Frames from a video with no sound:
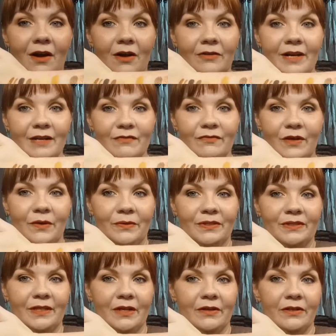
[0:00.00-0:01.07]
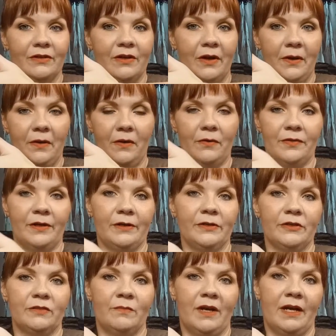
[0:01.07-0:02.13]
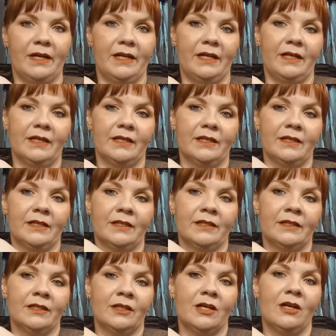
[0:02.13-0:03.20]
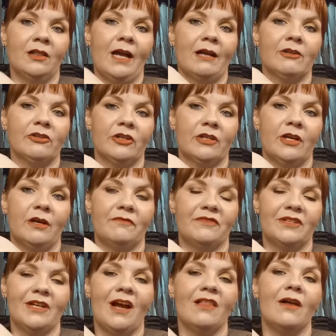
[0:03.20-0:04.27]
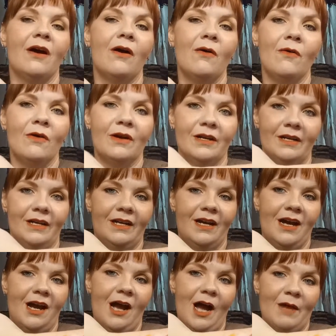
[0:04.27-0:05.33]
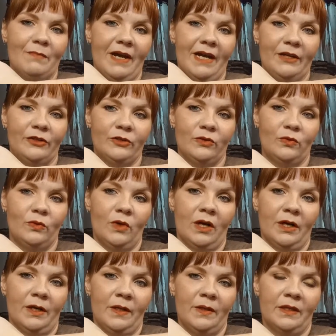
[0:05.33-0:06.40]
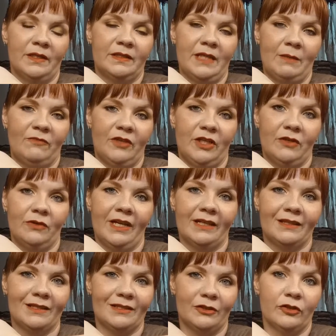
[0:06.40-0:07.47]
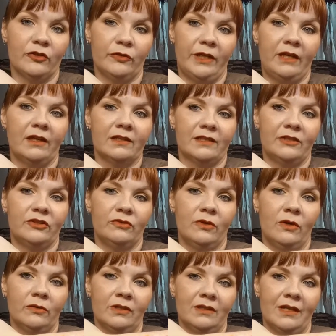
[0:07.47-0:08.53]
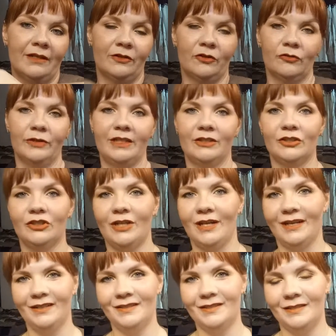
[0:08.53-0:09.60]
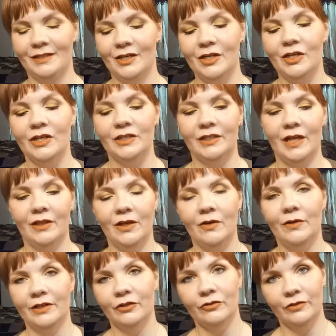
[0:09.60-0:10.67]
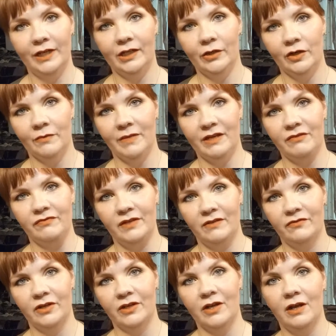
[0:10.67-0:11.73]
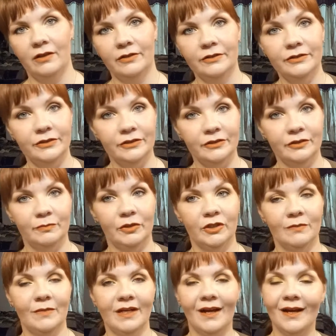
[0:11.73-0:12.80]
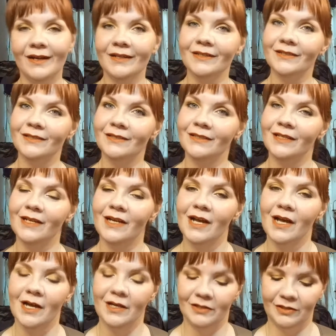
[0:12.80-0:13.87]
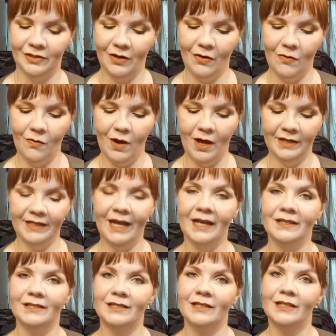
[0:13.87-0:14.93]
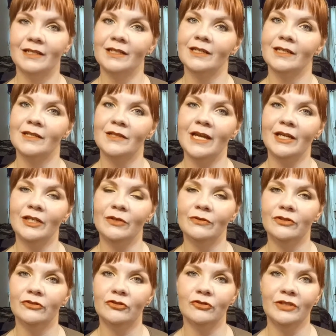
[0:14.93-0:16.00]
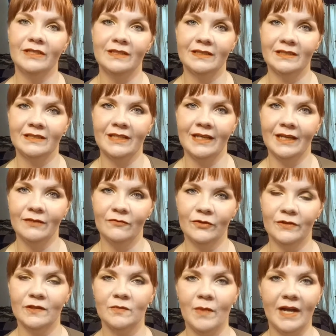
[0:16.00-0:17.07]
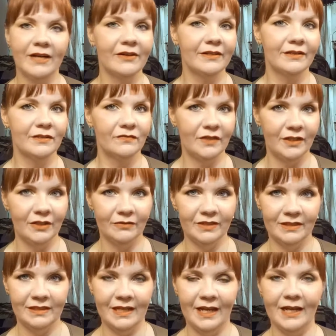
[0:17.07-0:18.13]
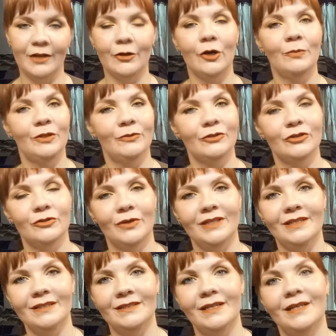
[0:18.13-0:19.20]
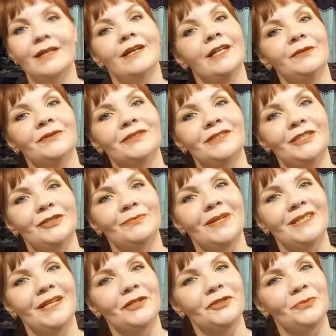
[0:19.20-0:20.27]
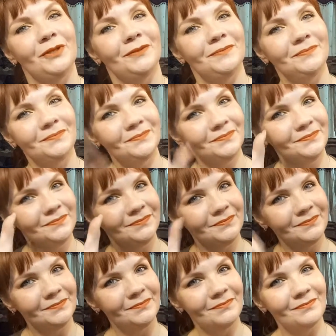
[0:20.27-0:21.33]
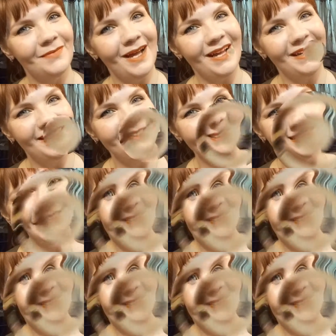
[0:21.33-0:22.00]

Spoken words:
All right, folks, there you go. There's my collection of yellow. I might do the same video like this in green because I do own a lot of green shades. Yellow and green are my favorite colors to put on my eyes. So yes, thank you to Teresa's Dead for inspiring this video today. I hope you enjoyed it, and I will see you in my next one. Bye!